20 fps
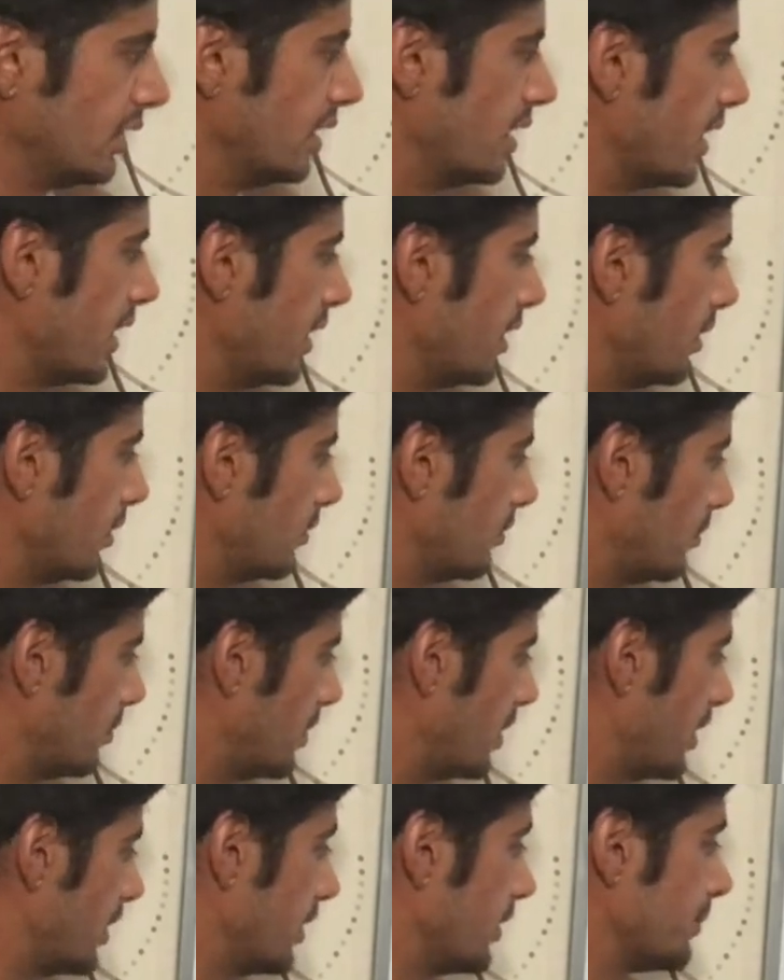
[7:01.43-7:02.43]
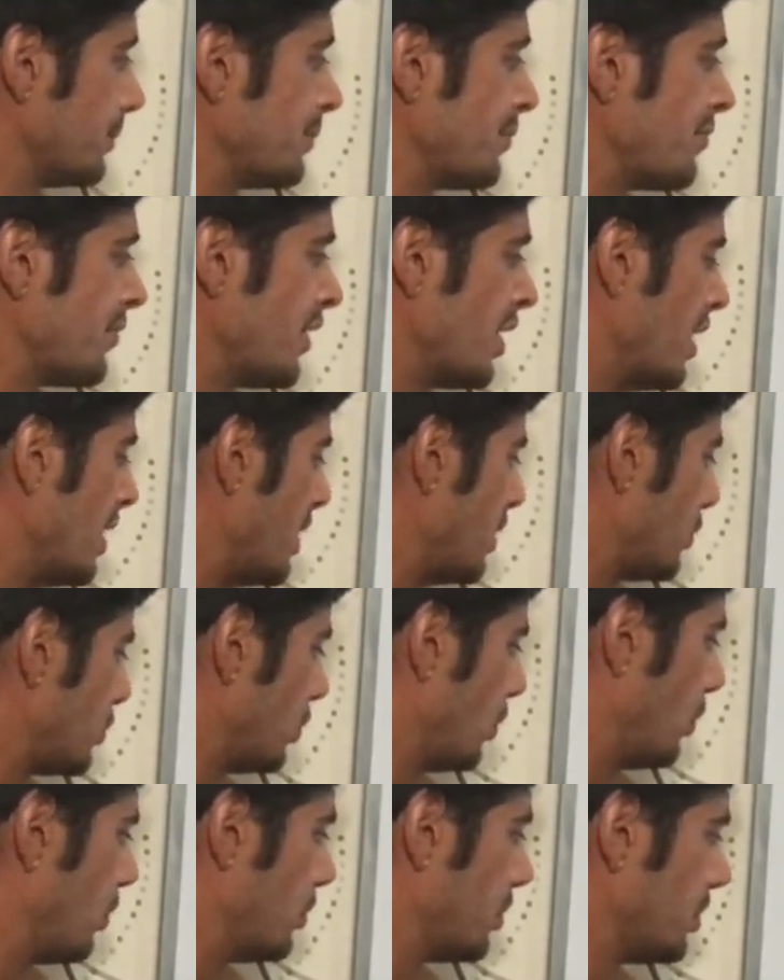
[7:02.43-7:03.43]
in the diet per day.
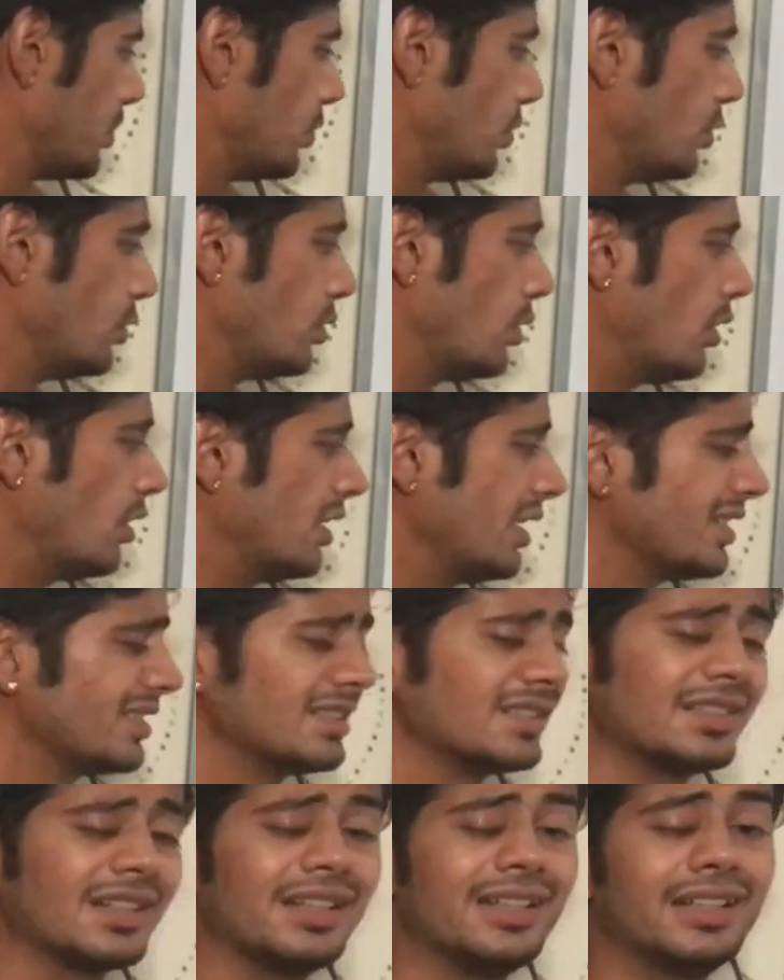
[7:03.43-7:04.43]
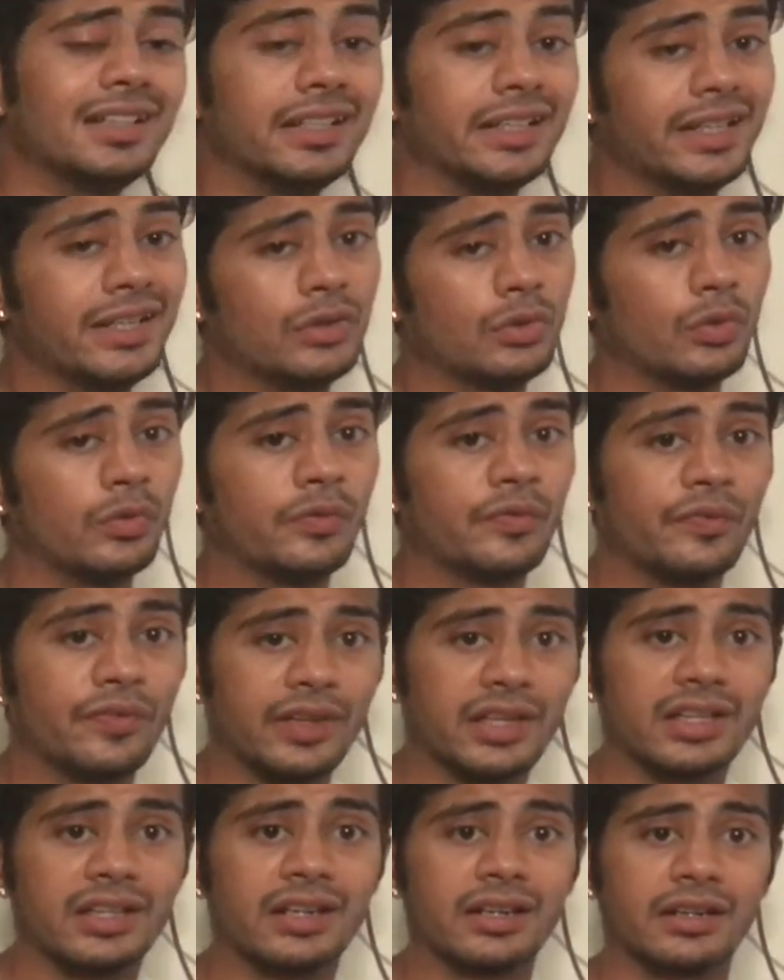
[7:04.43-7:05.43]
So you do not necessarily need to
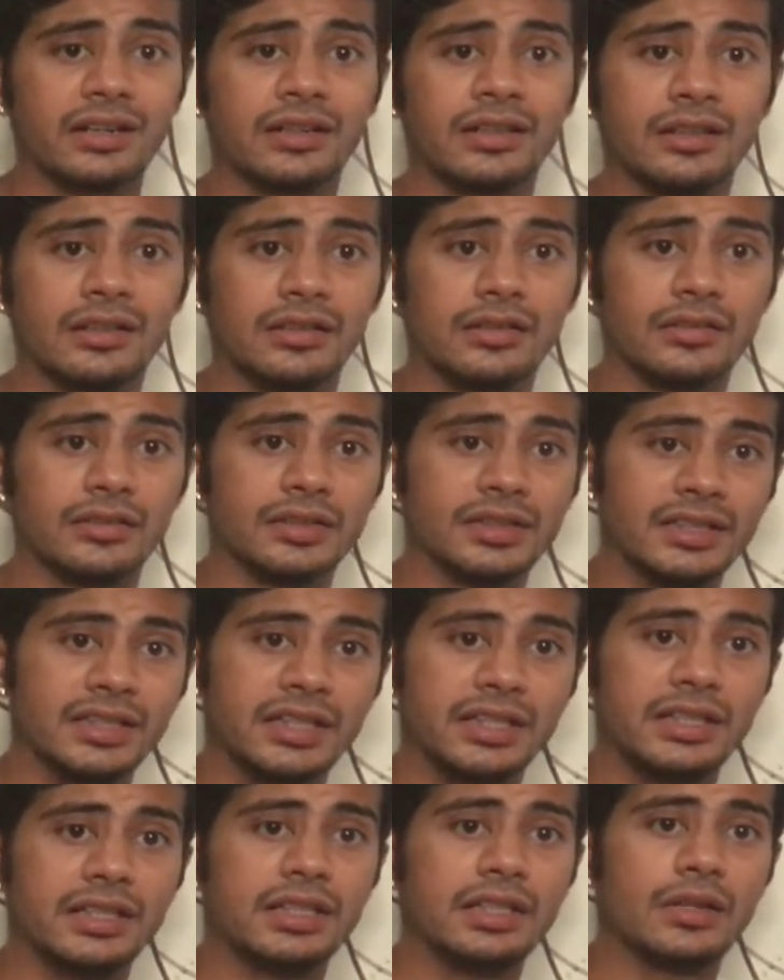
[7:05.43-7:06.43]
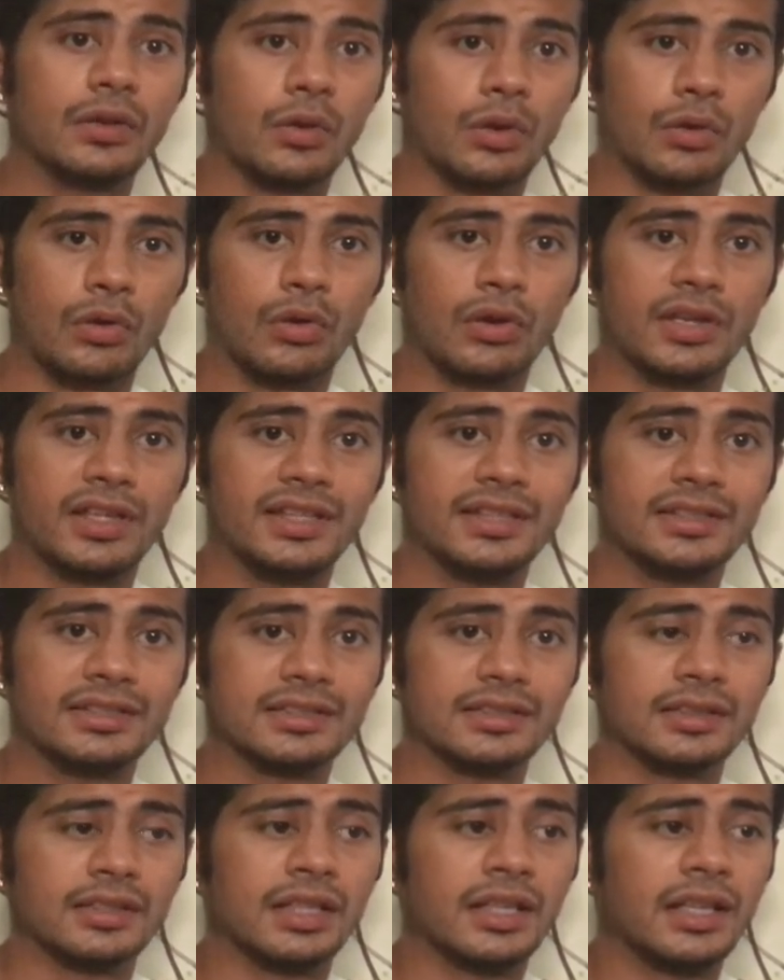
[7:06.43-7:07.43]
fear ghee or
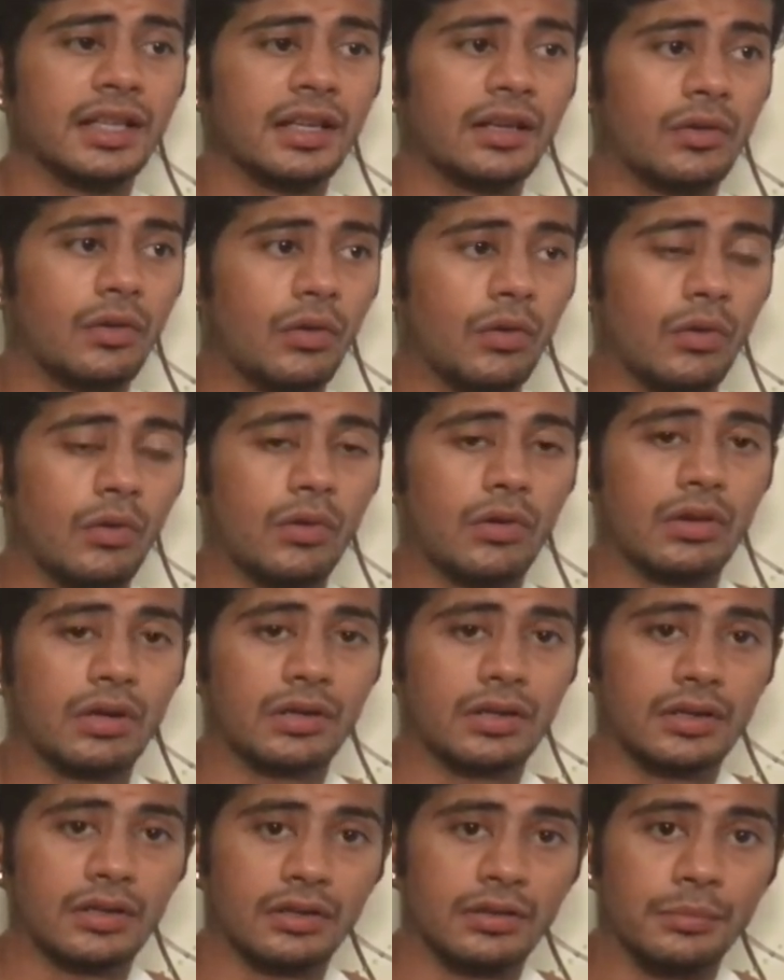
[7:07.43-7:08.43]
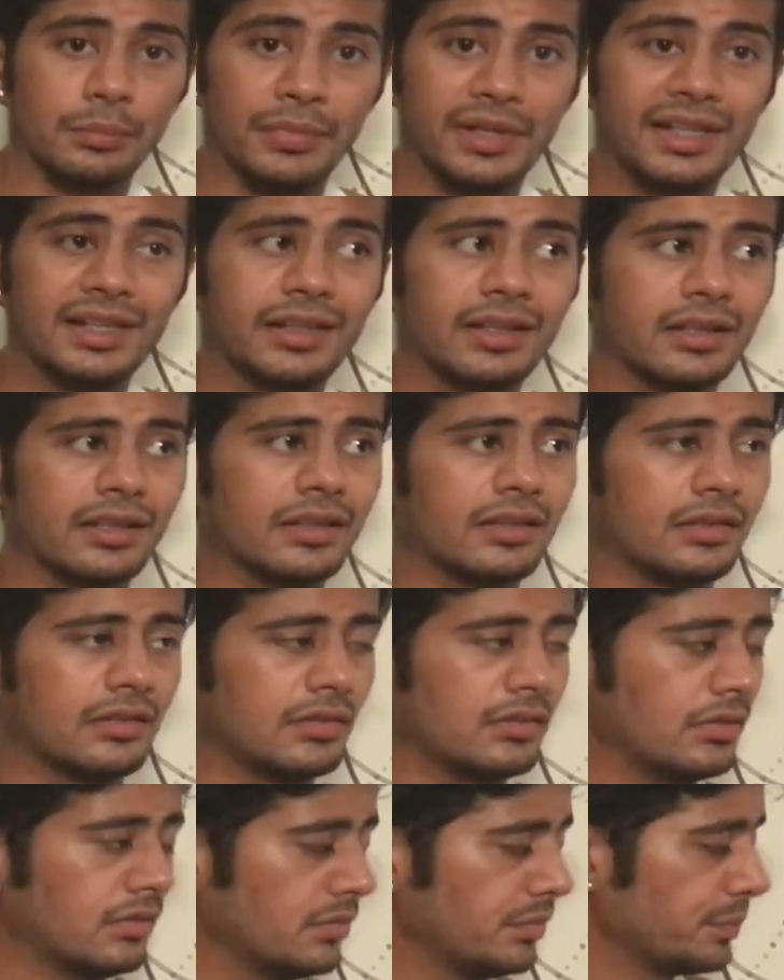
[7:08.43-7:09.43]
oils or milk.
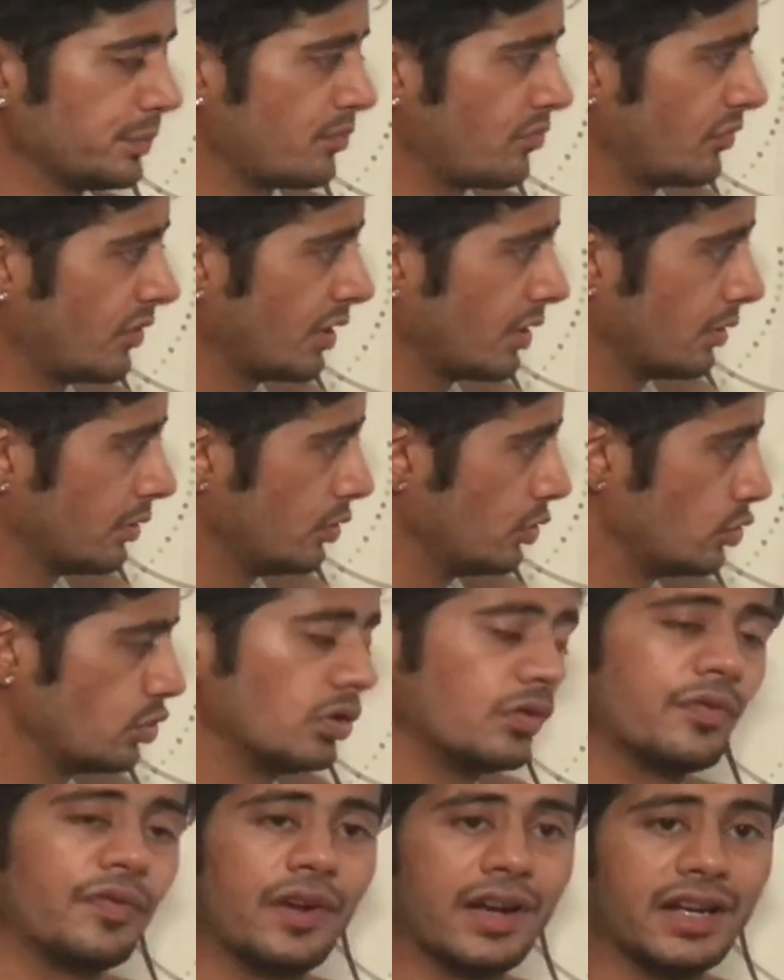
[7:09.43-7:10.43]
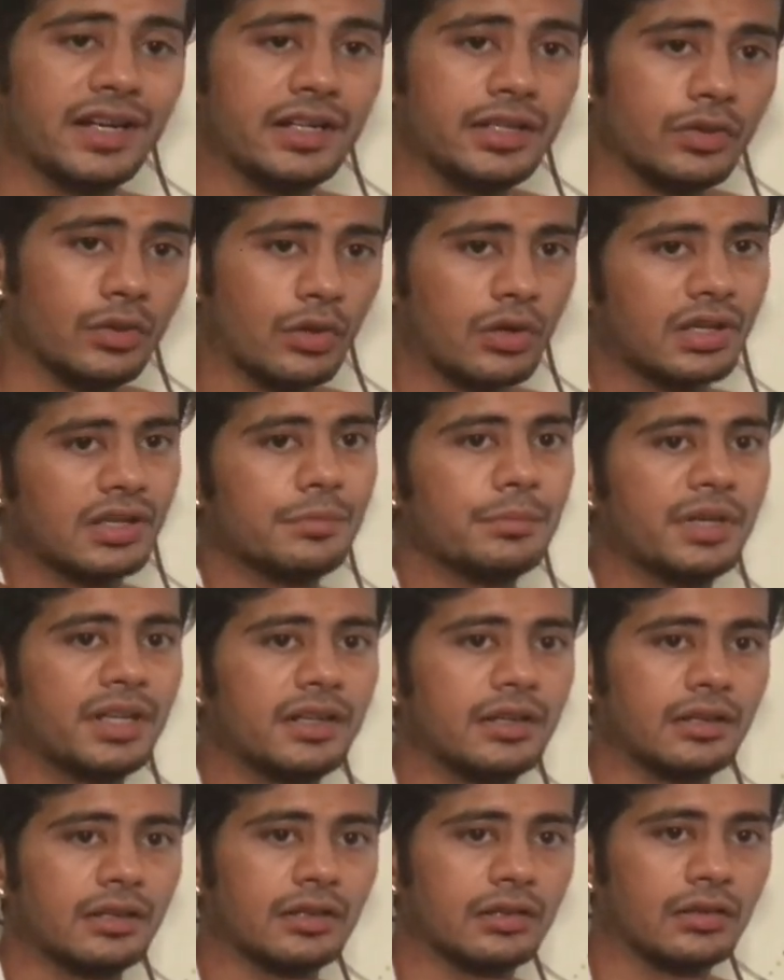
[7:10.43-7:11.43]
You should find your
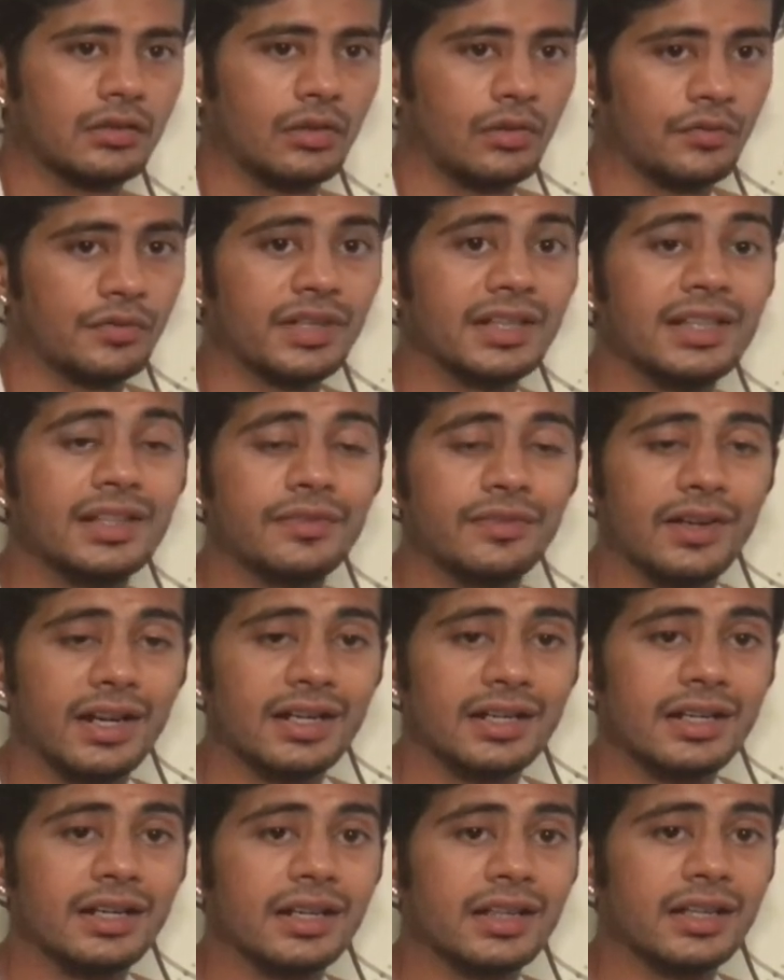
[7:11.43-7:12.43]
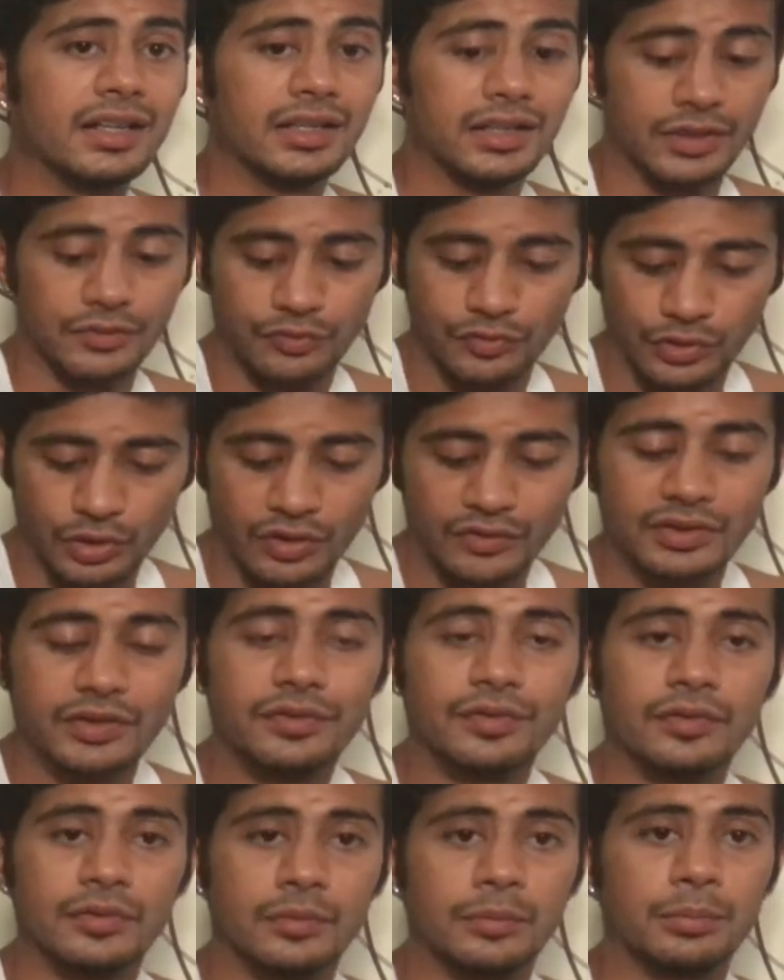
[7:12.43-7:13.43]
limit of daily fat intake if you have the
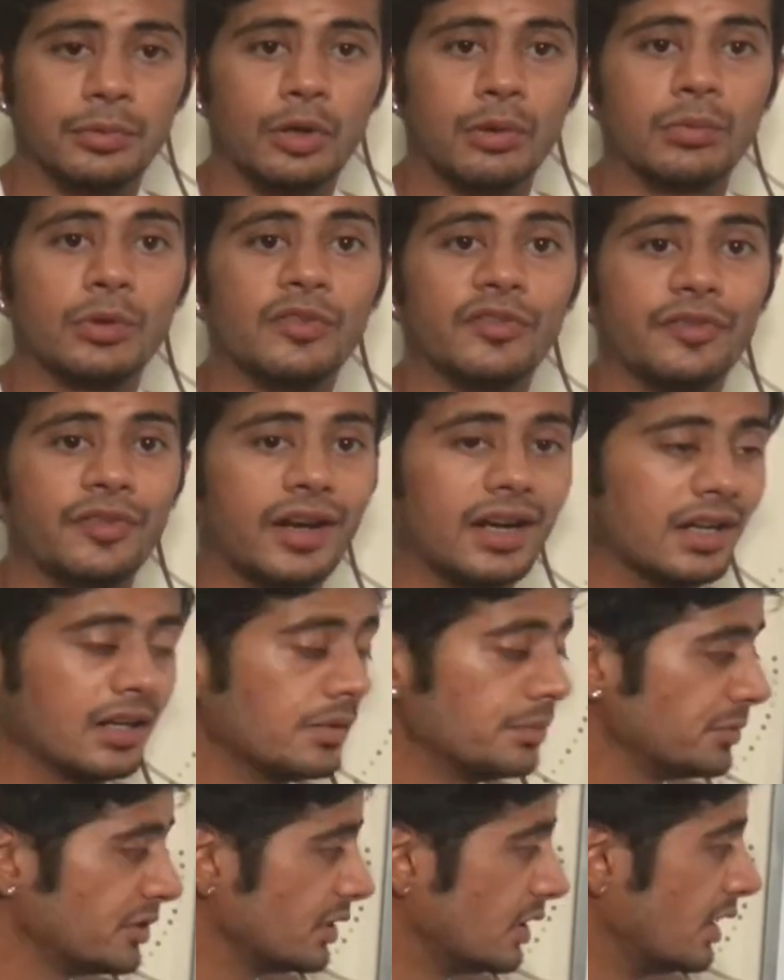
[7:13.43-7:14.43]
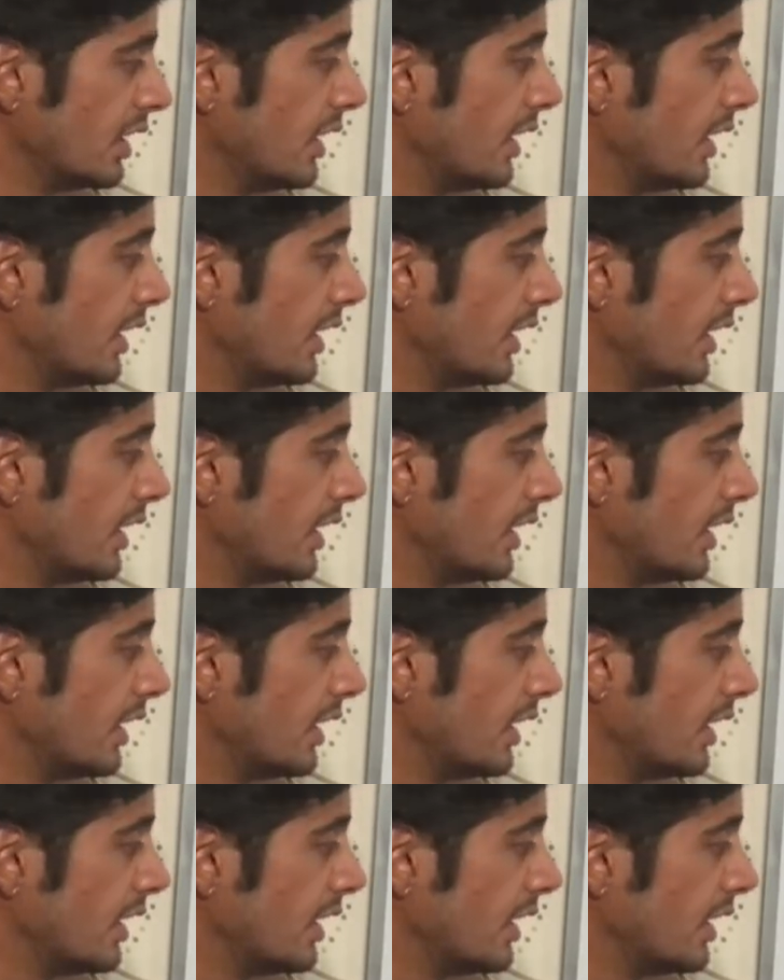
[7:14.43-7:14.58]
problem of fat lumps,